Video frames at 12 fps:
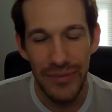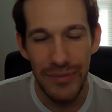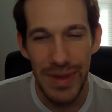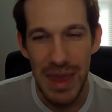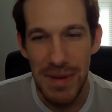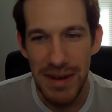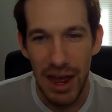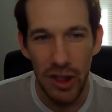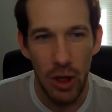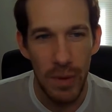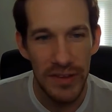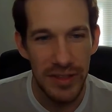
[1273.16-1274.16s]
maybe
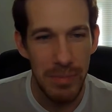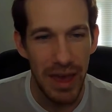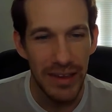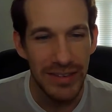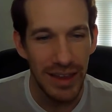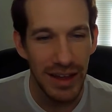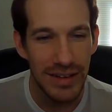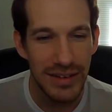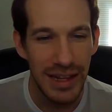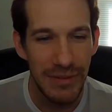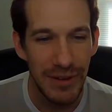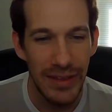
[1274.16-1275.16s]
not always the best on
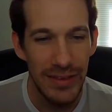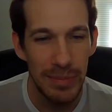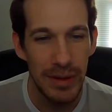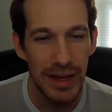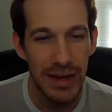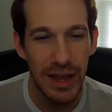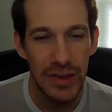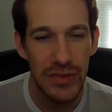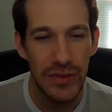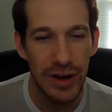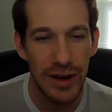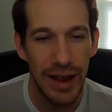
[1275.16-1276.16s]
defense, but
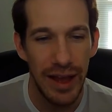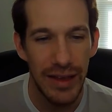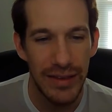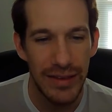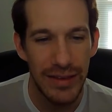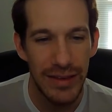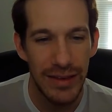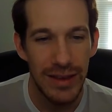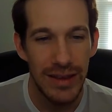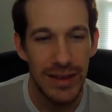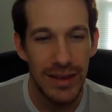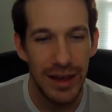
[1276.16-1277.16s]
as far as
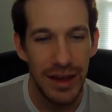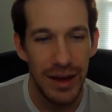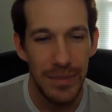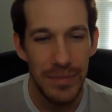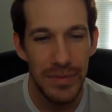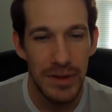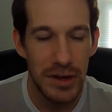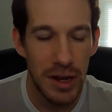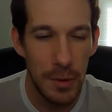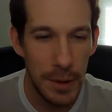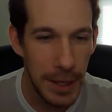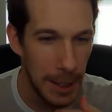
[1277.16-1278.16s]
you
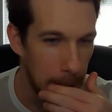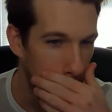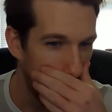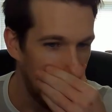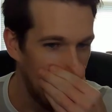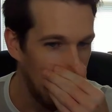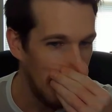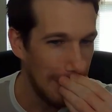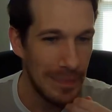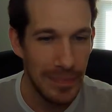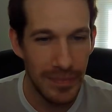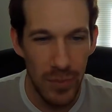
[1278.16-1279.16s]
know, getting
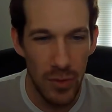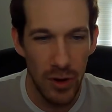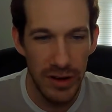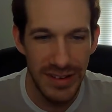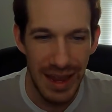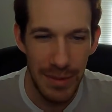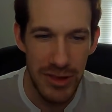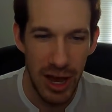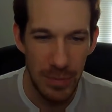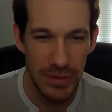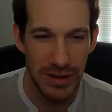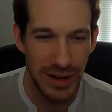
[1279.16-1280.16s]
more damage
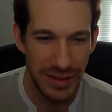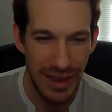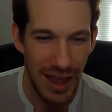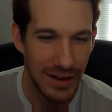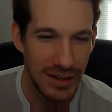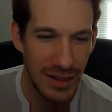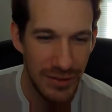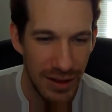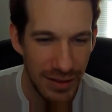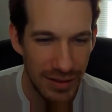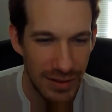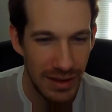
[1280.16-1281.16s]
output, attack
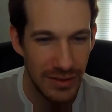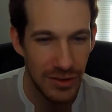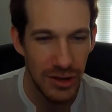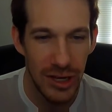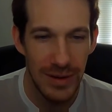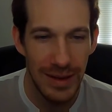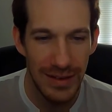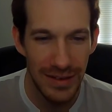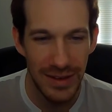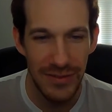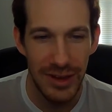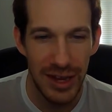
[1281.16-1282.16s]
defense is good because
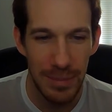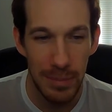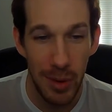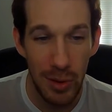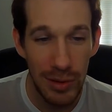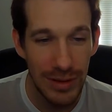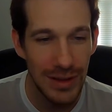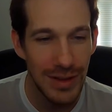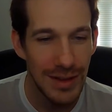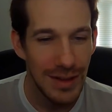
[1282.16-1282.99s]
it's giving him bulk.